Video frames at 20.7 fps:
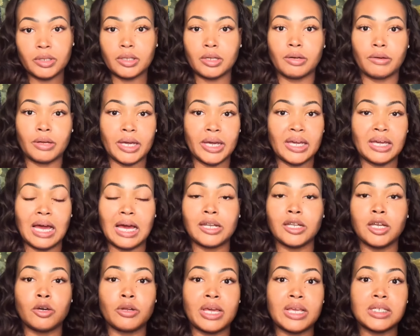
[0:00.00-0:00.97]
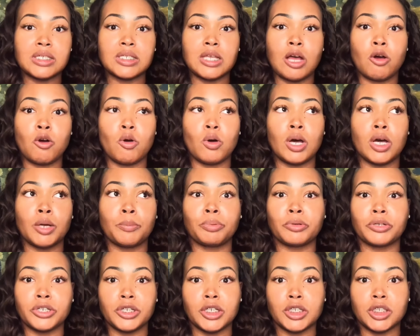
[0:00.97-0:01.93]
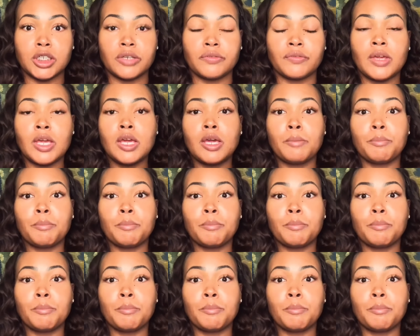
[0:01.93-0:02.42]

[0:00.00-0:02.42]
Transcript: Okay, I know that's so unproductive